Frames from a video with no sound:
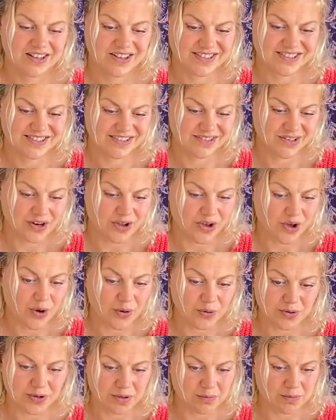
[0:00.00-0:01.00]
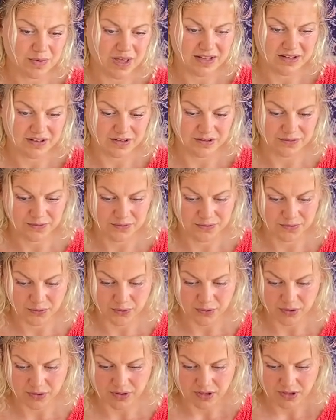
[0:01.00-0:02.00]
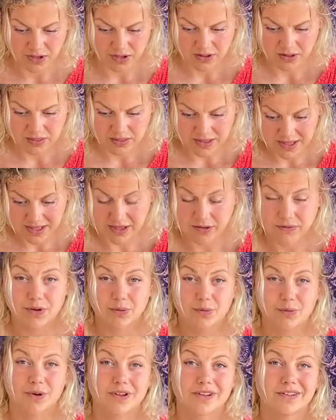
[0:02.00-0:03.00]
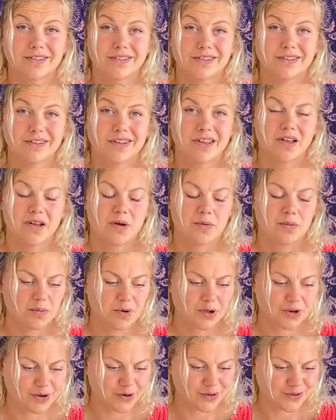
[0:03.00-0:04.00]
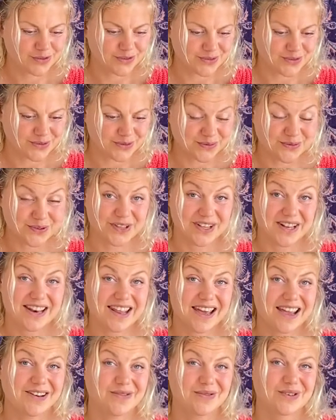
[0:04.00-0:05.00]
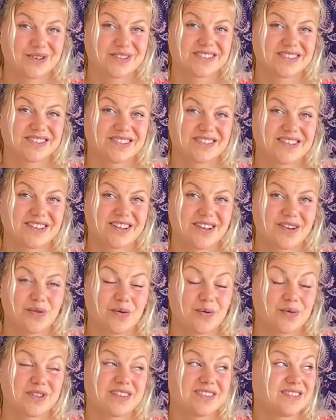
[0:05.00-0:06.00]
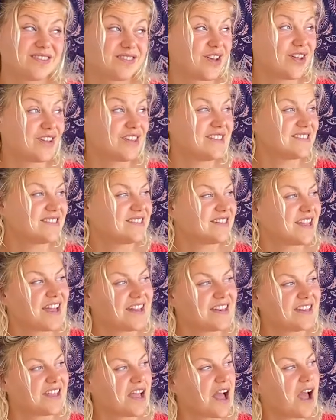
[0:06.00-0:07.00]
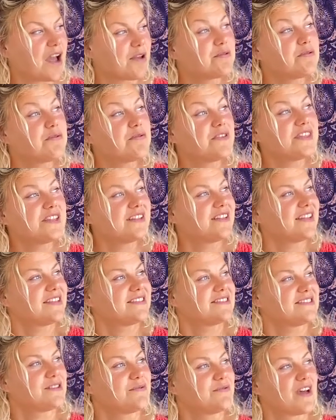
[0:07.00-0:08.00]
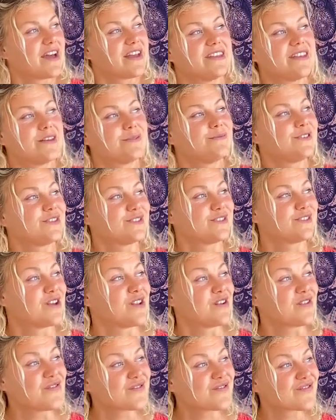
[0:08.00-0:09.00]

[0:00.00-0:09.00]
doesn't only matter for the heavy ones, but also for the light ones. When the sun is shining, I feel as if I am the sun.